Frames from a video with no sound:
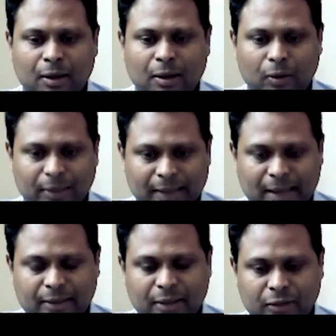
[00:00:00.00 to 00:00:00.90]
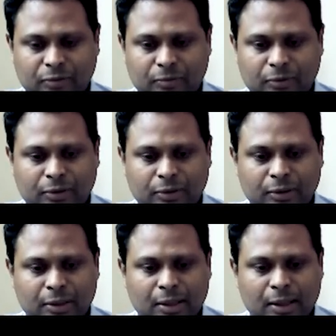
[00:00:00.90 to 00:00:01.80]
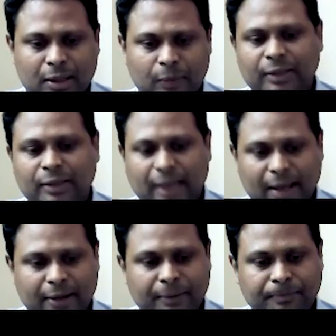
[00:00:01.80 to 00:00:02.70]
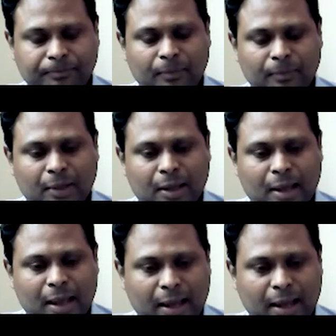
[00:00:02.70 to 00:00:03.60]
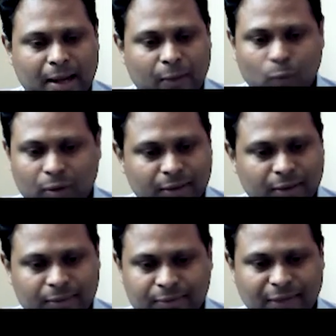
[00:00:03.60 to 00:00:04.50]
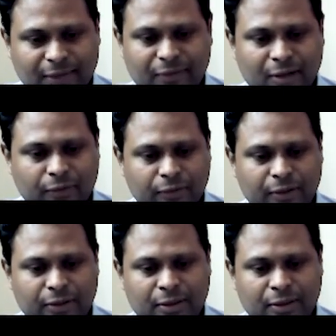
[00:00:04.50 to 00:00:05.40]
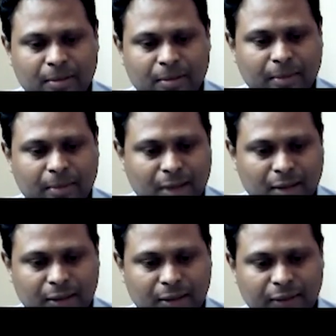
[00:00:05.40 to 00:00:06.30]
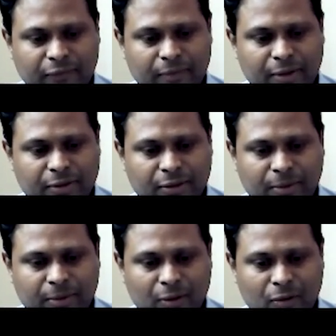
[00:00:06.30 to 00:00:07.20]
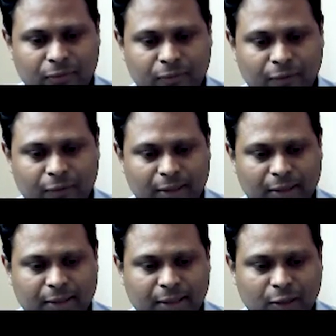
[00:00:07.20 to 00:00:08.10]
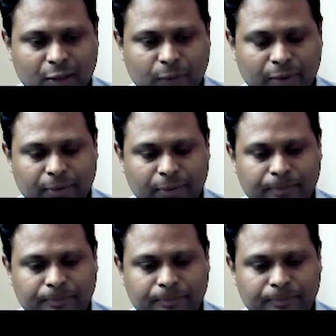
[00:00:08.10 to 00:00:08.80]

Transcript: oil and gas customers uh, within Canada. And I've worked in several countries. My contact information is below on LinkedIn and Twitter.